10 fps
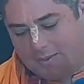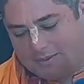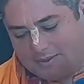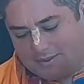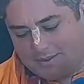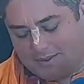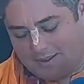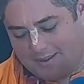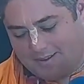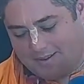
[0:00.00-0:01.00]
he was...
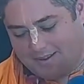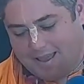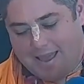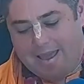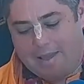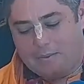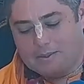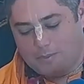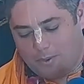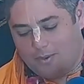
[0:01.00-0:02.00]
he
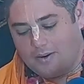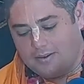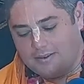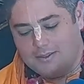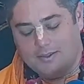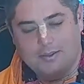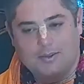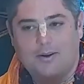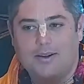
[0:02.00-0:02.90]
was born to